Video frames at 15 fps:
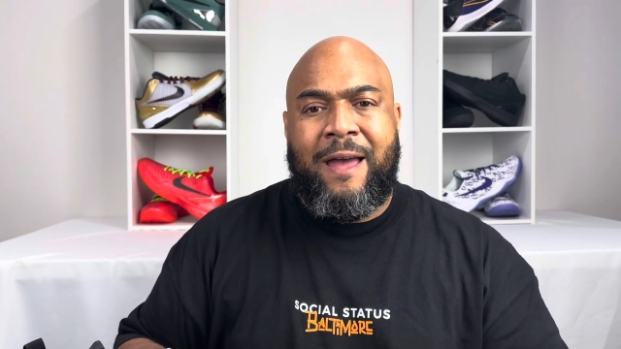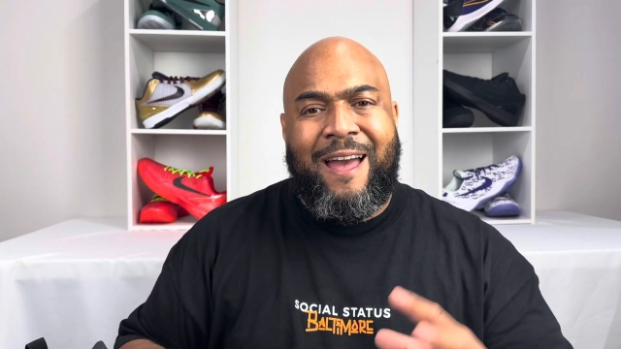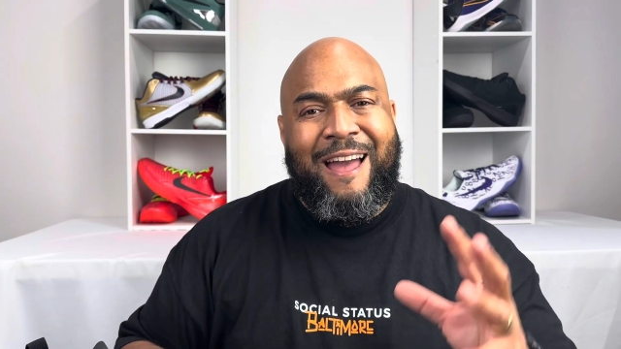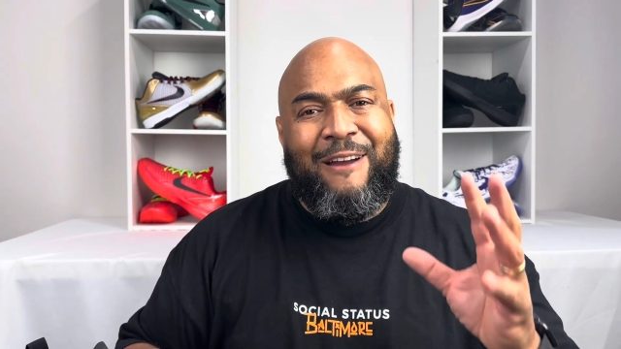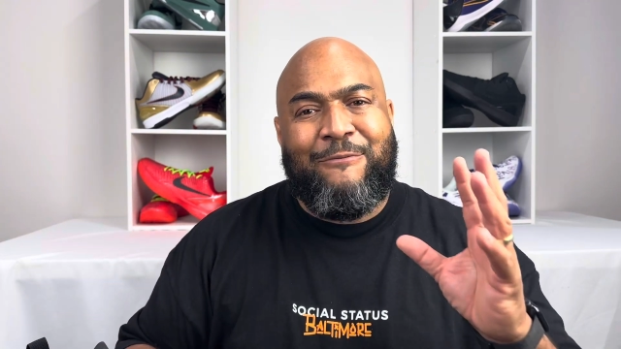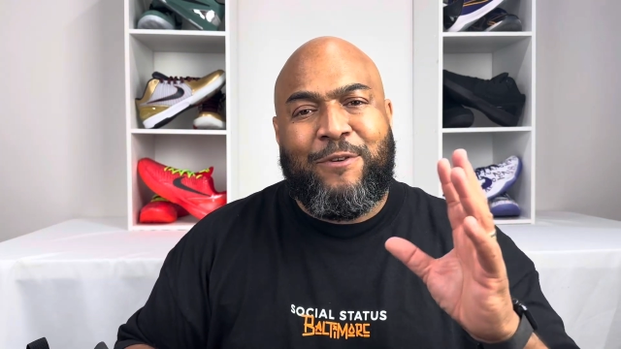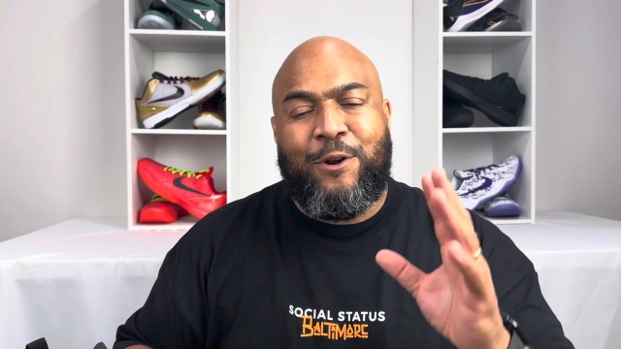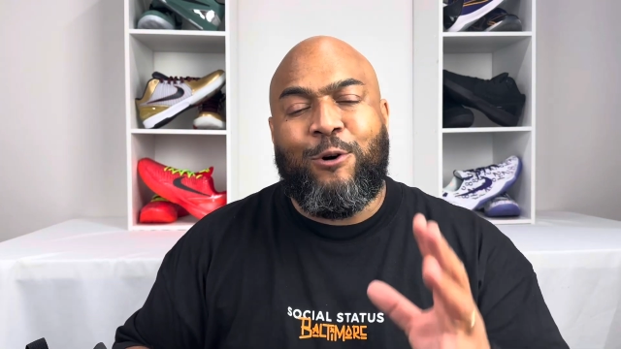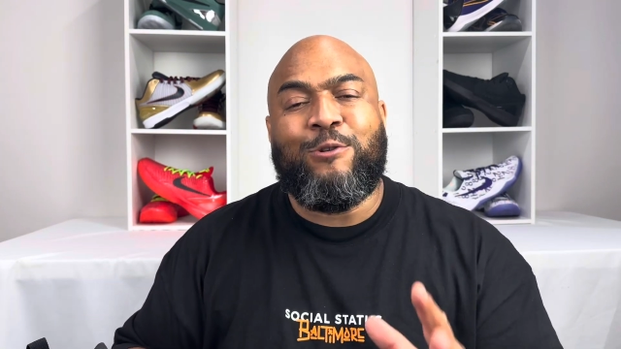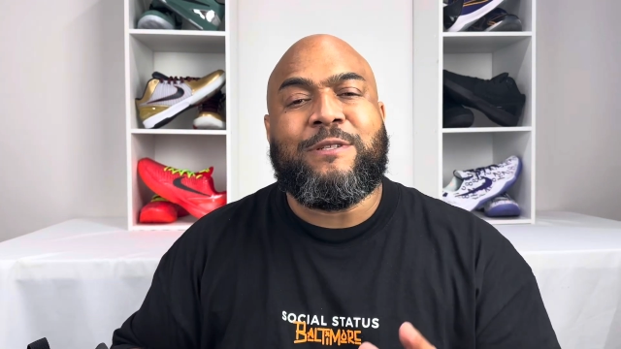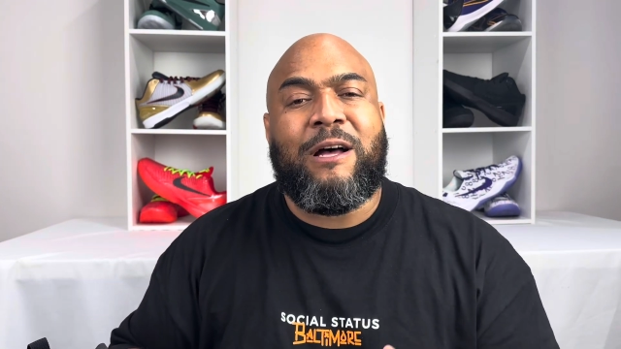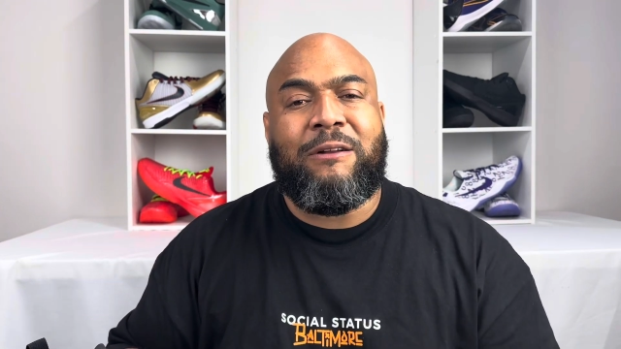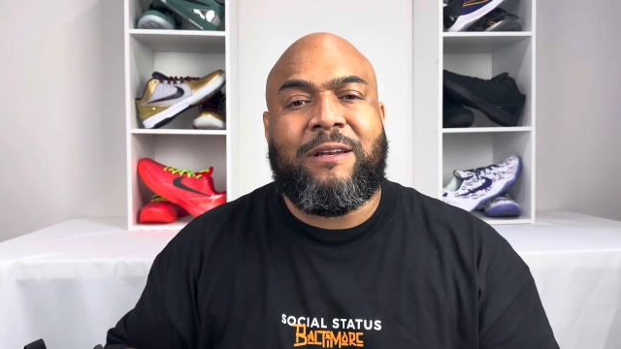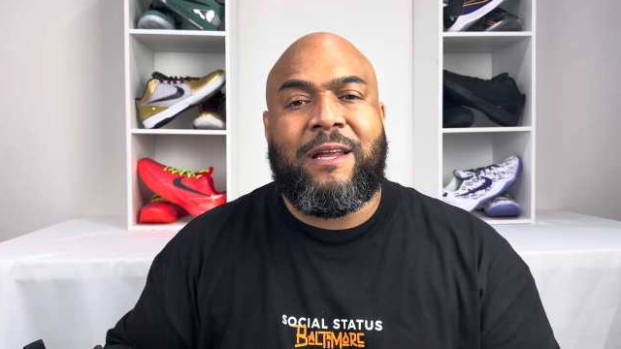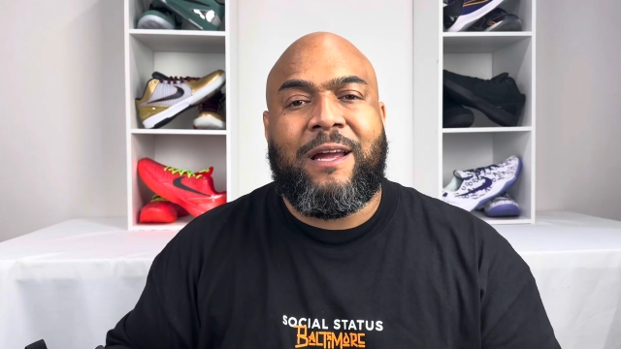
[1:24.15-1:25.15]
And for those
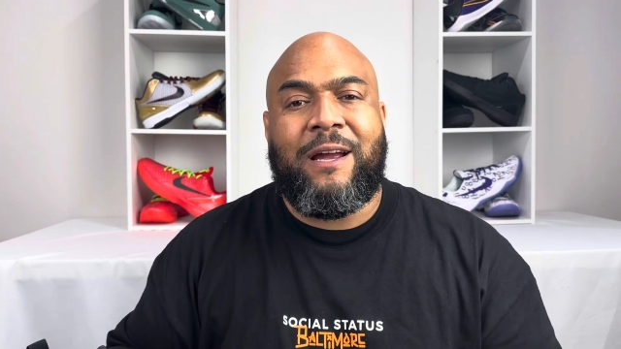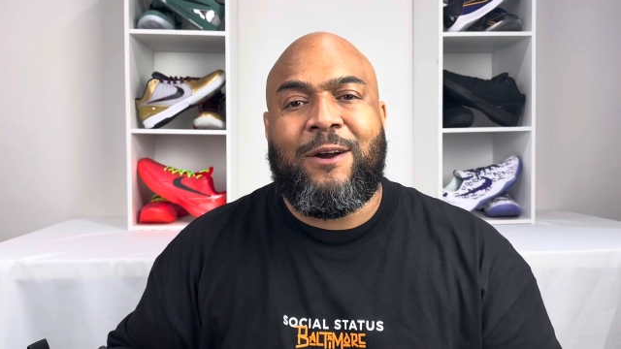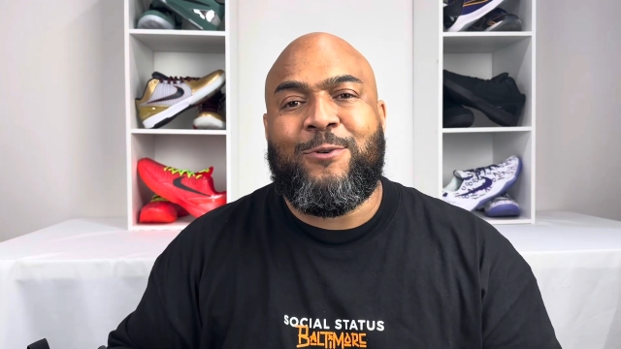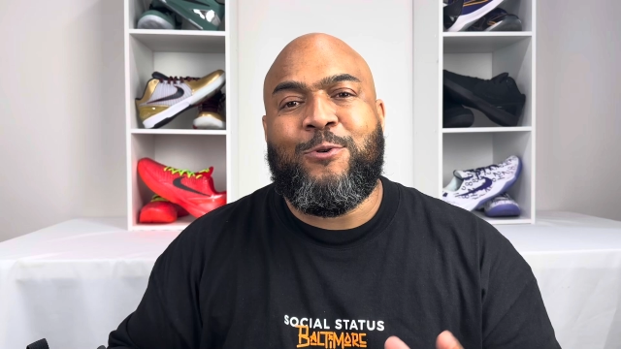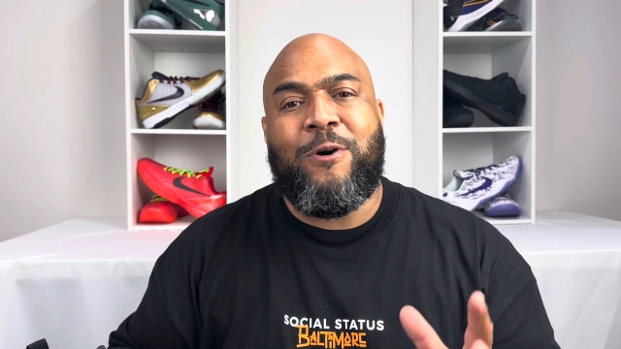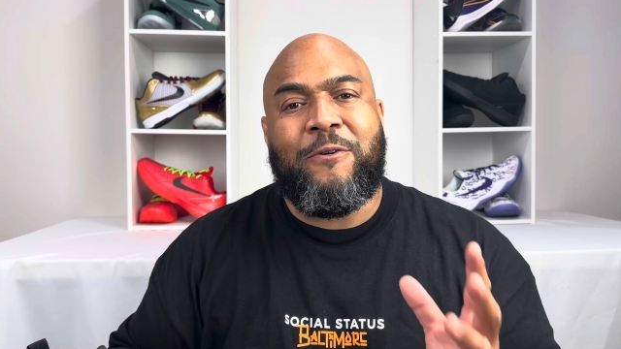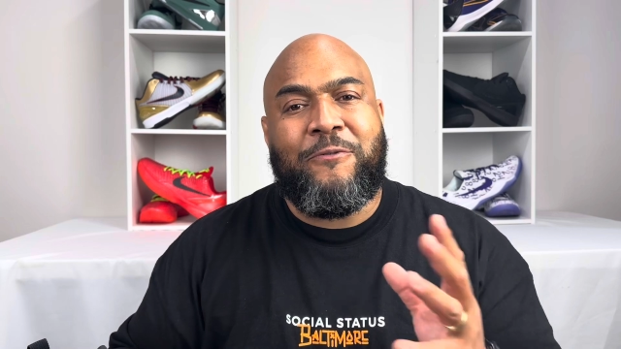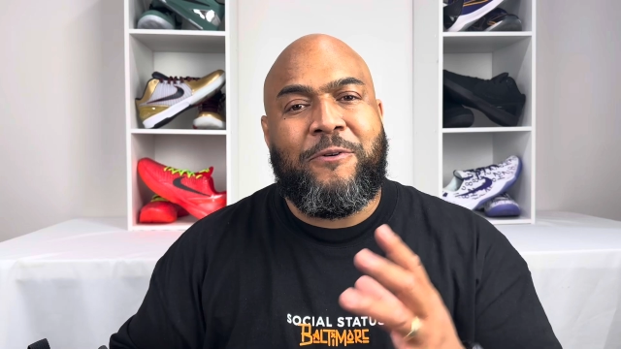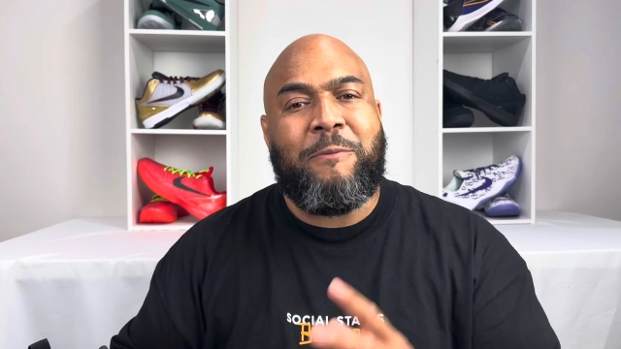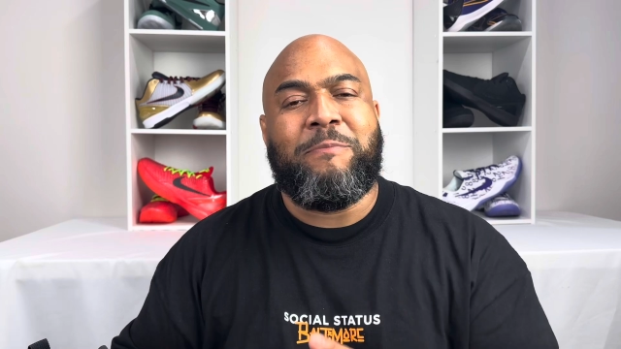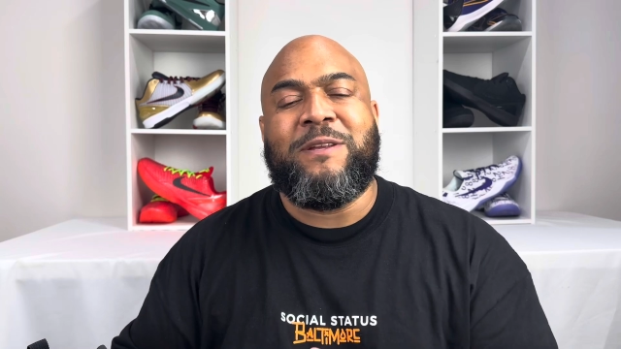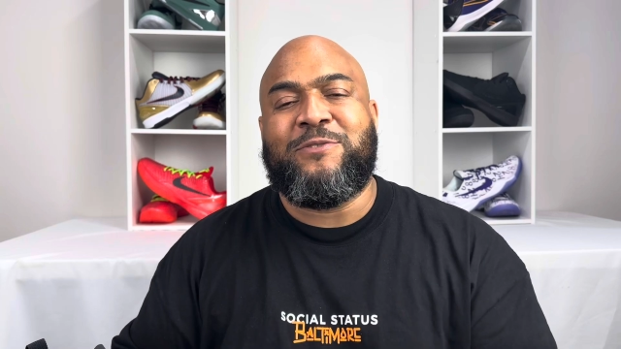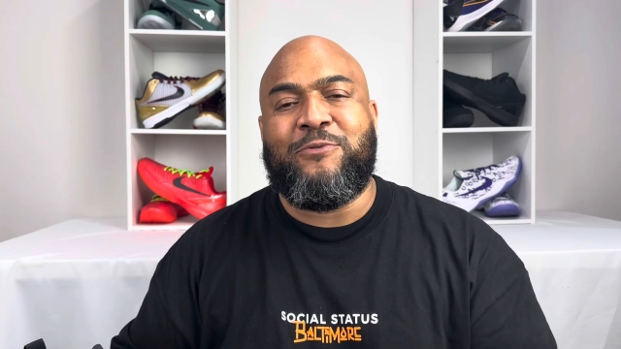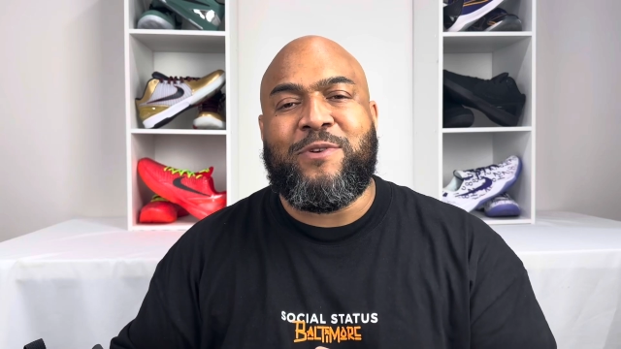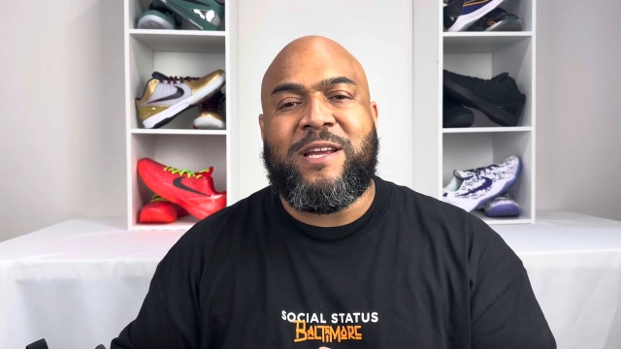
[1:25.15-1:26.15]
out there who are from
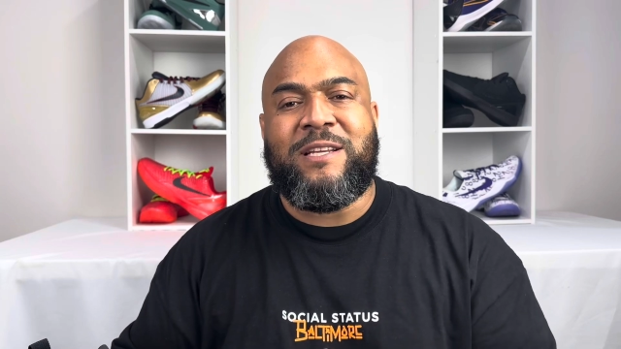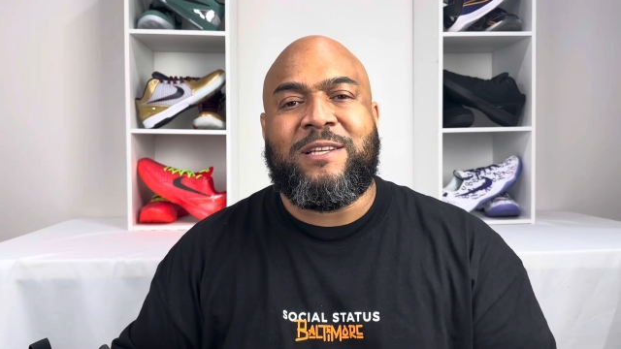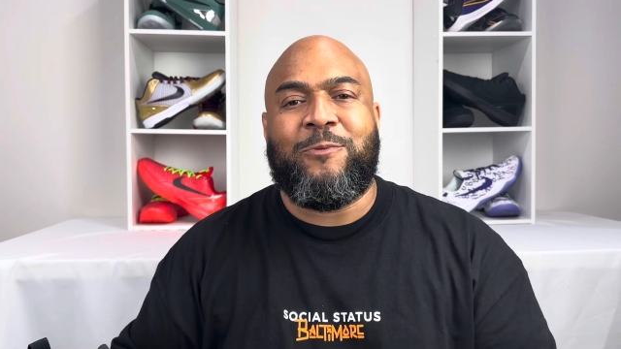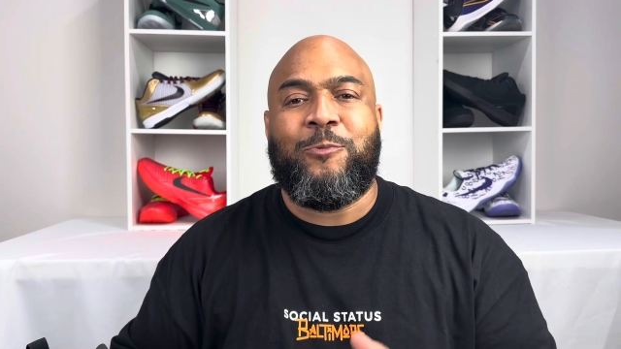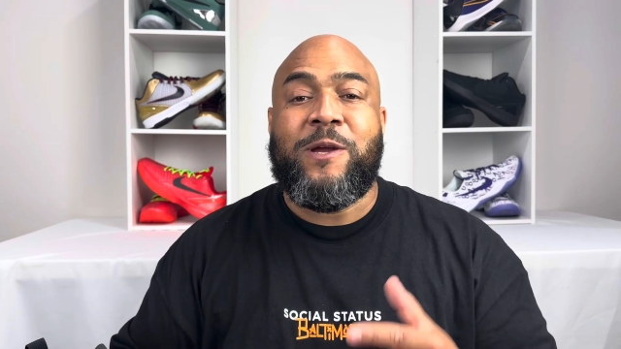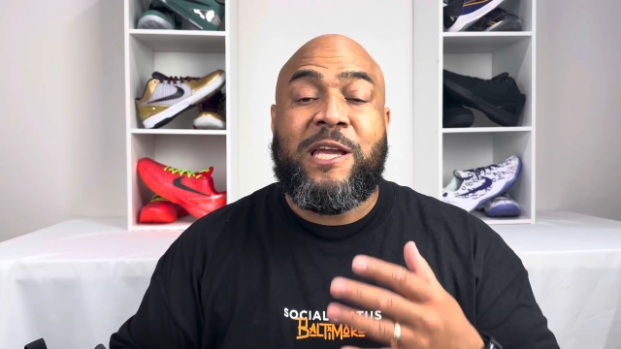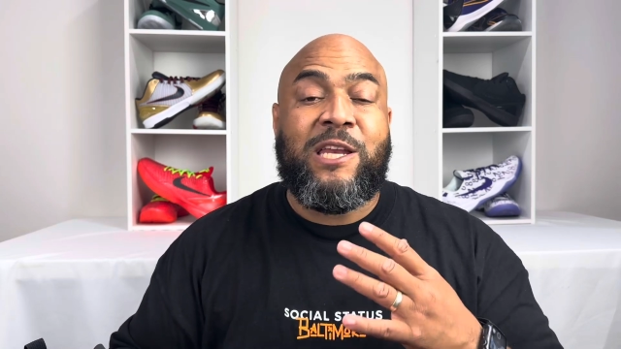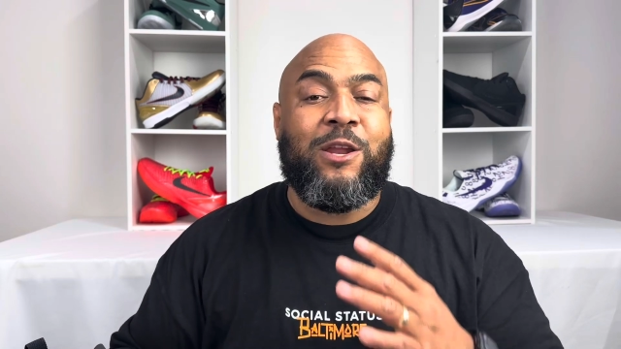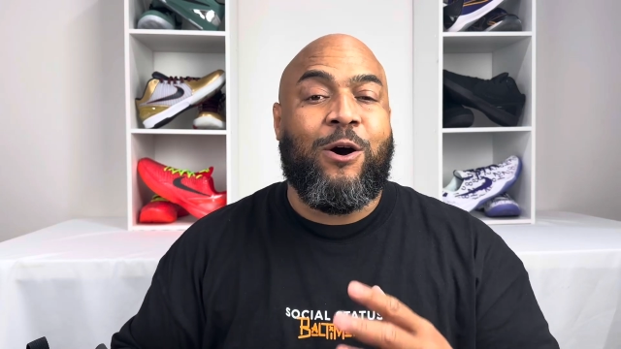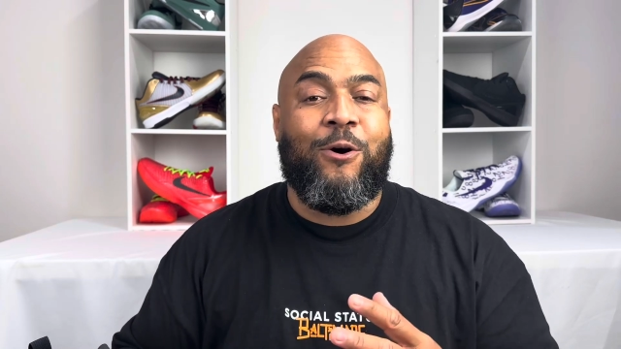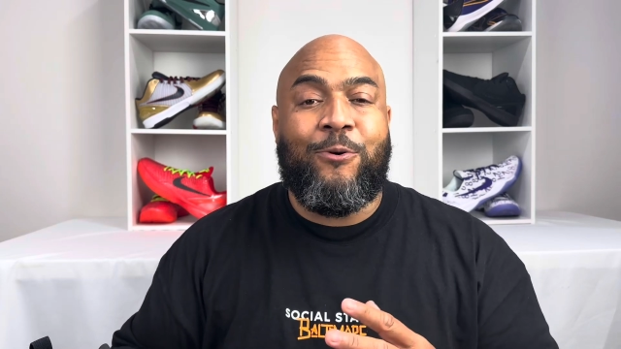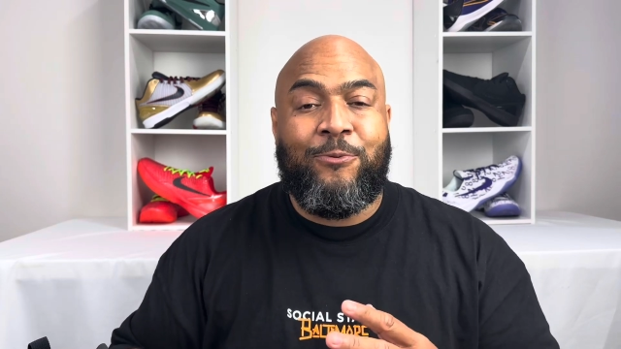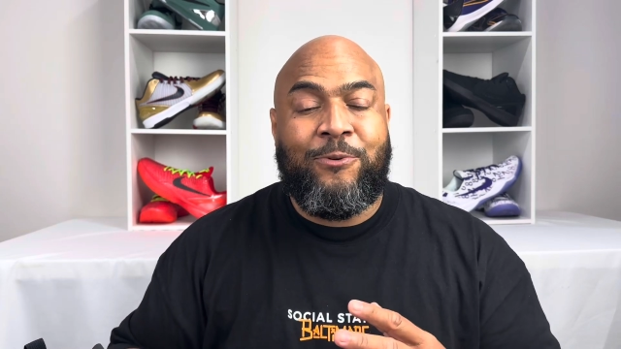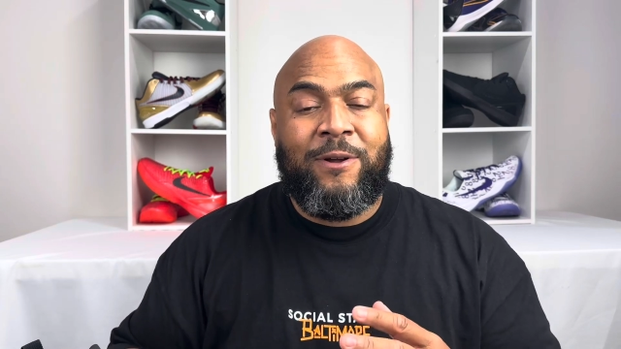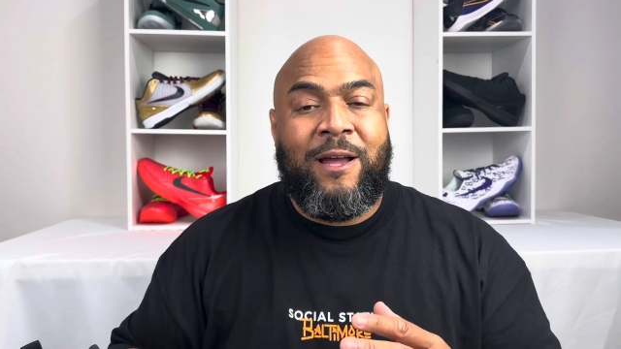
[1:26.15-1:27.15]
this
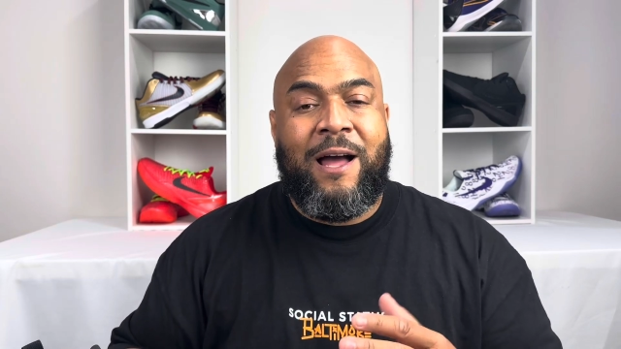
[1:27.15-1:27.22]
region,